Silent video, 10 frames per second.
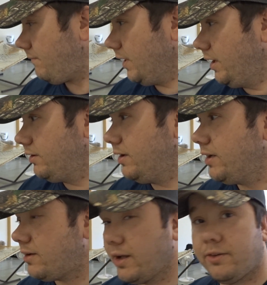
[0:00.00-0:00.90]

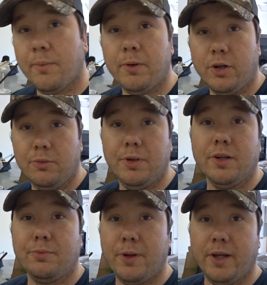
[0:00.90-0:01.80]
it takes up a good bit
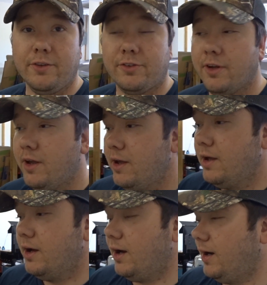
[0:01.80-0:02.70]
of space.
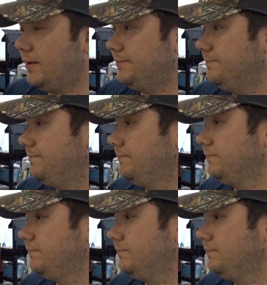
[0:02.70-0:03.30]
I